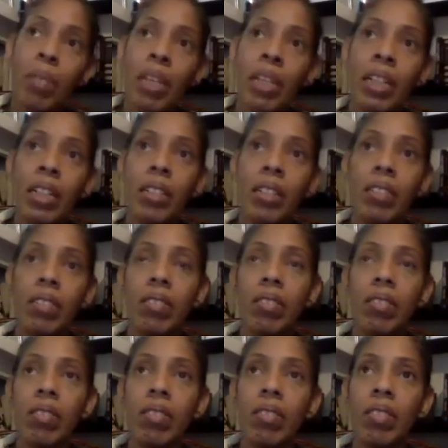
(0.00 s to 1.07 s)
it
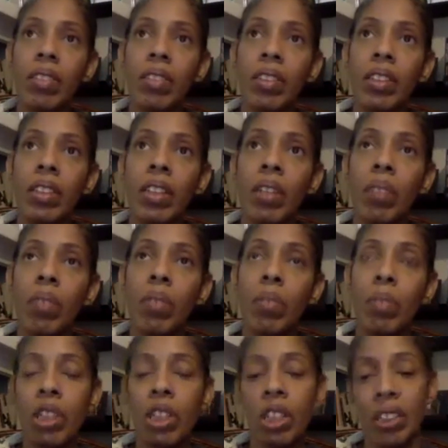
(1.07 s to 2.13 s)
that would be
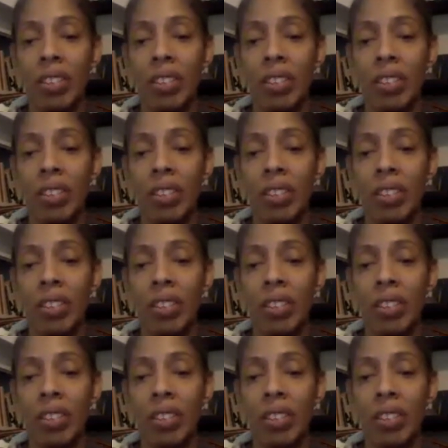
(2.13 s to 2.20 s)
good.